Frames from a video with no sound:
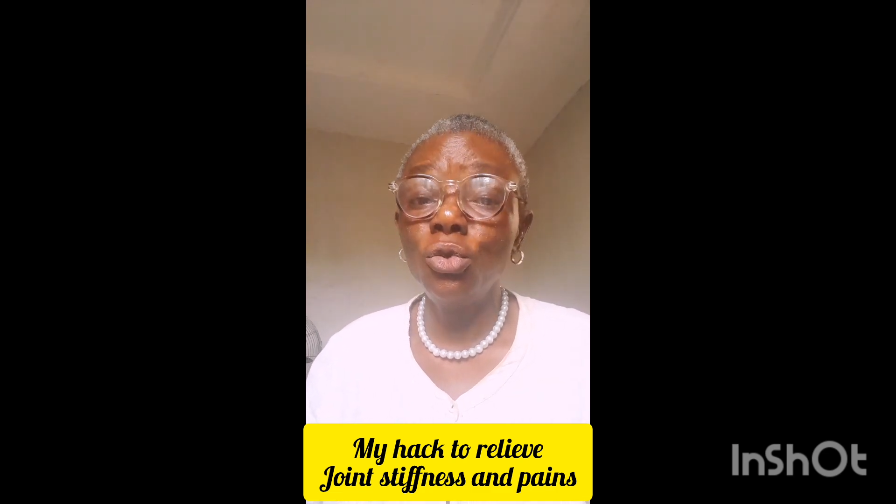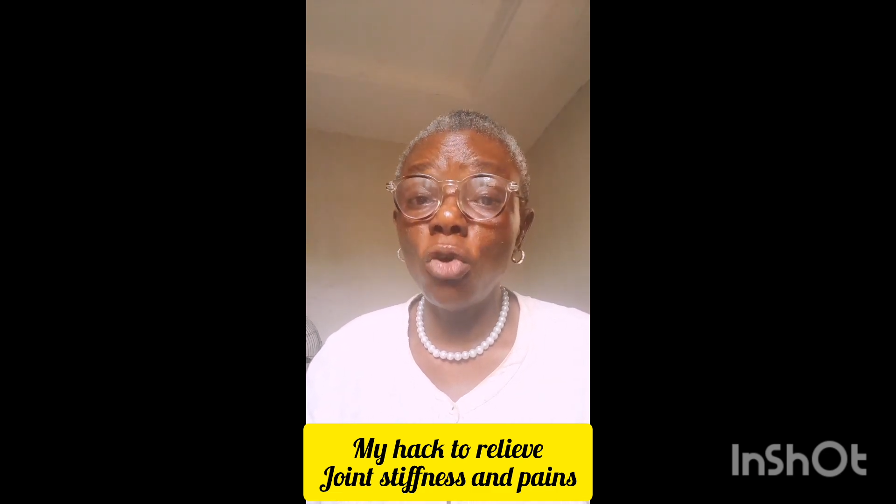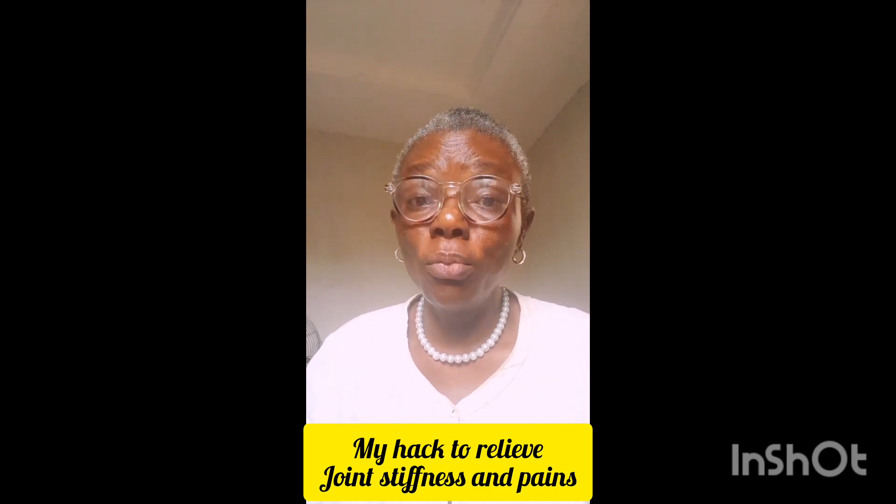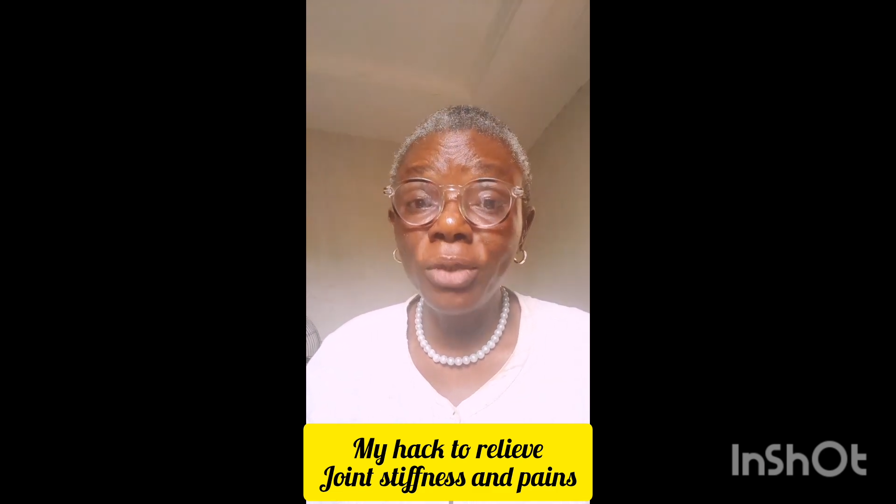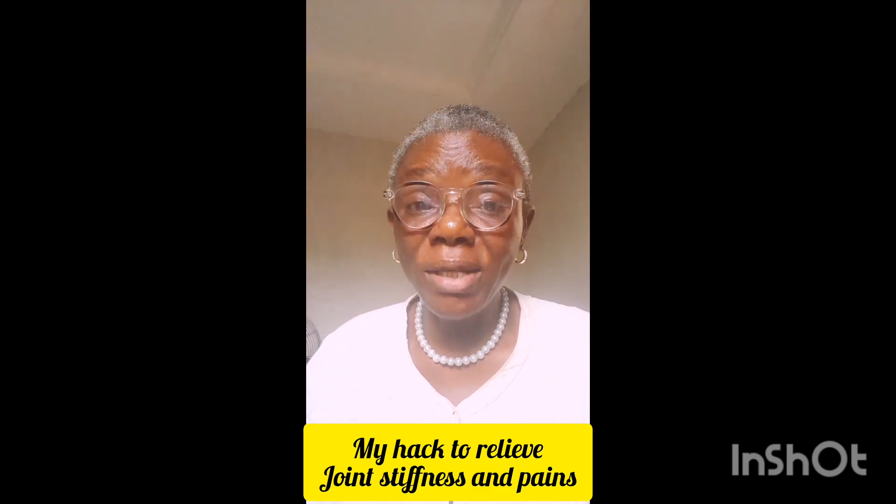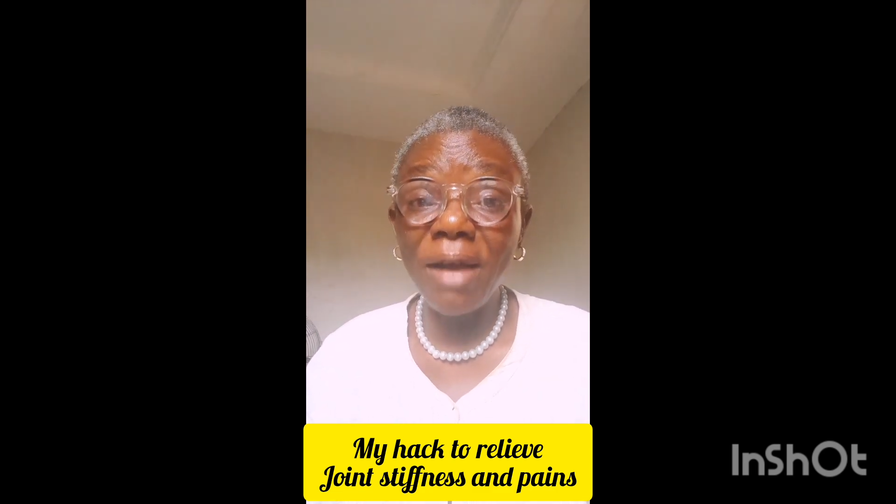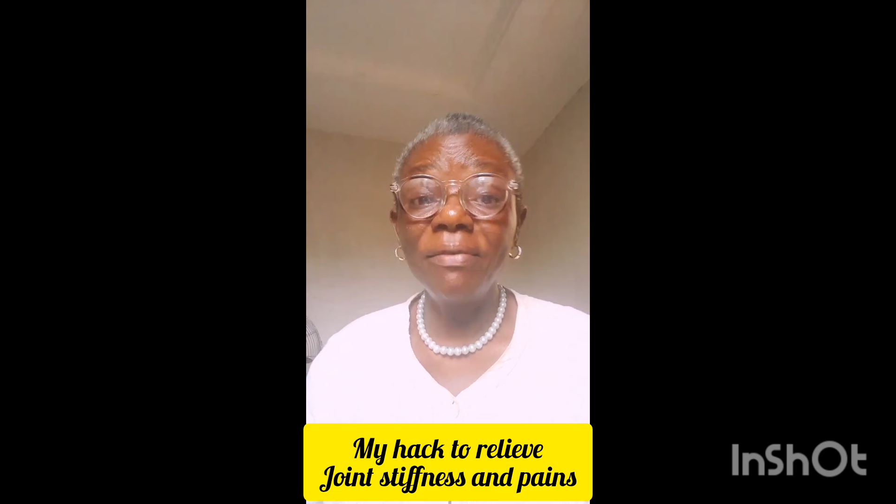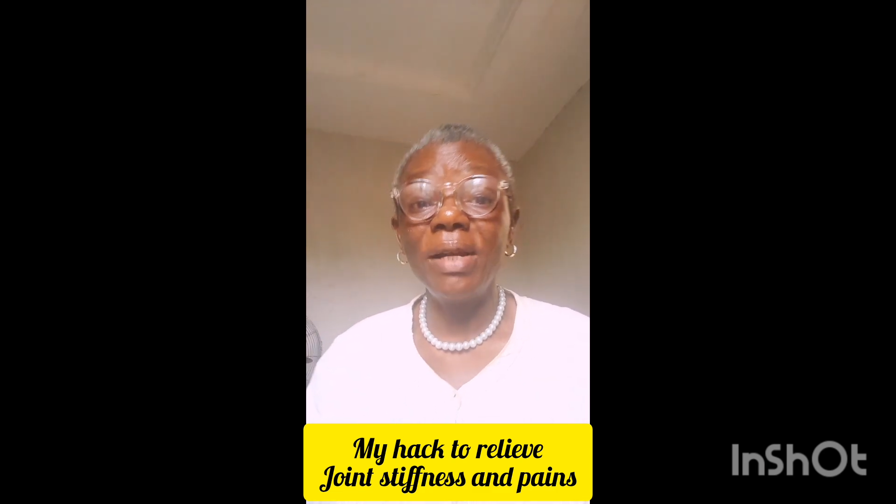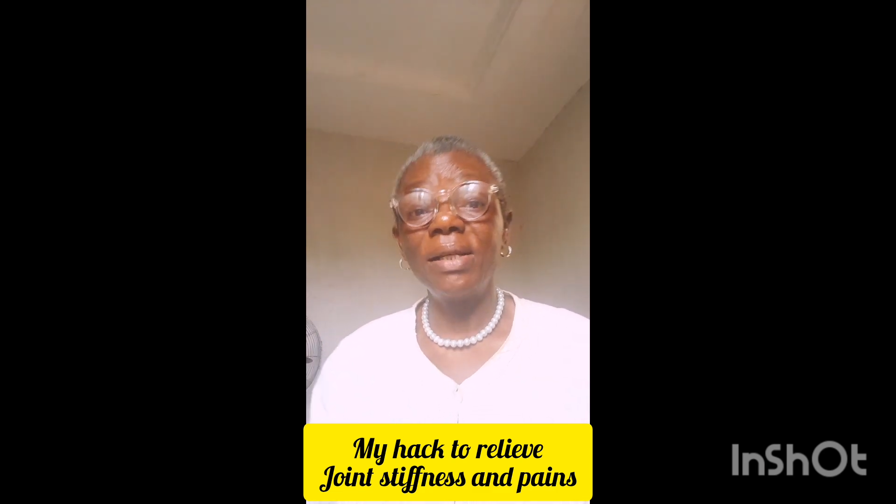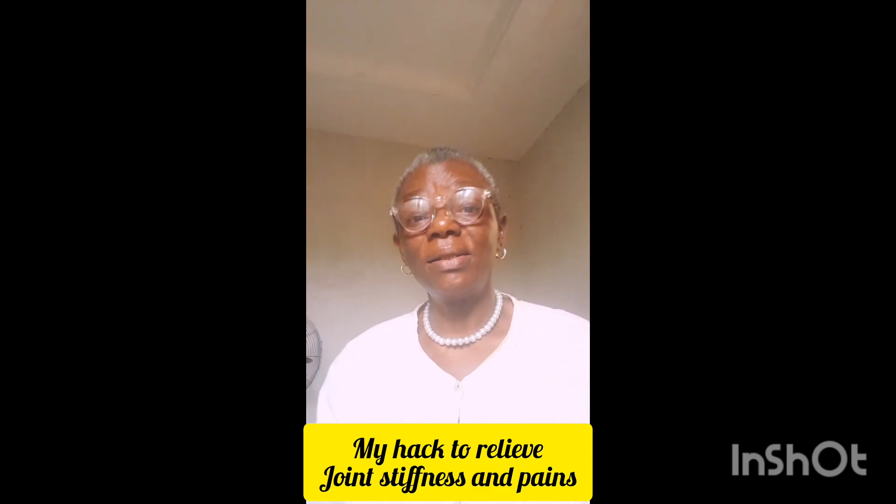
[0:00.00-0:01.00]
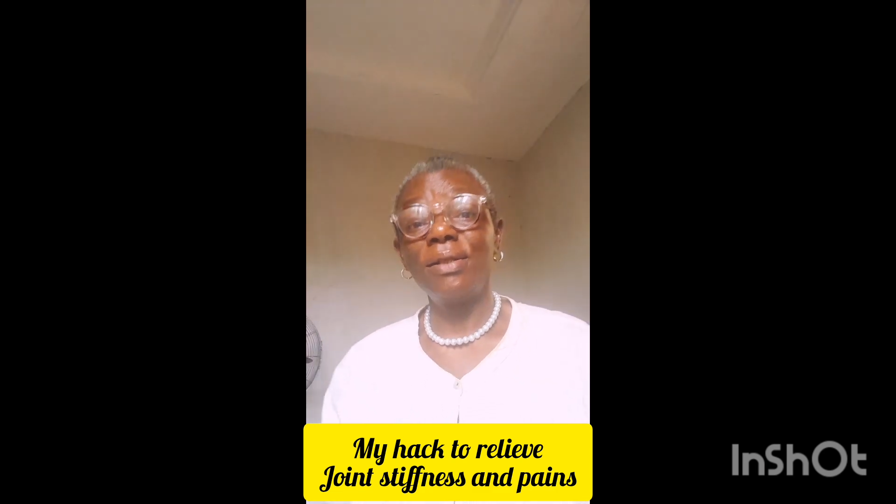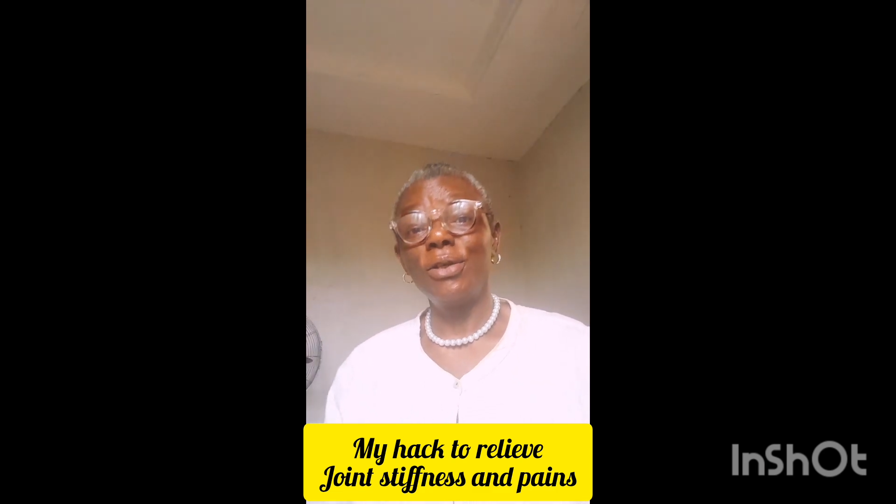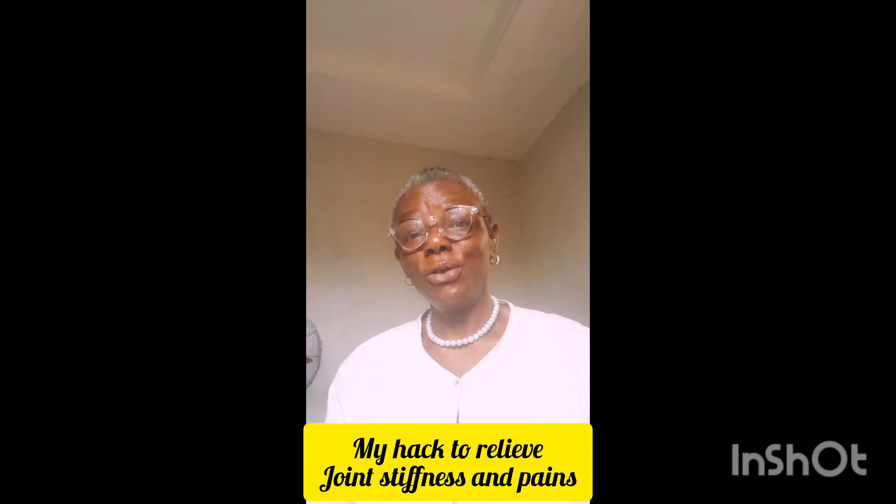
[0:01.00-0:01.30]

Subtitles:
would observe that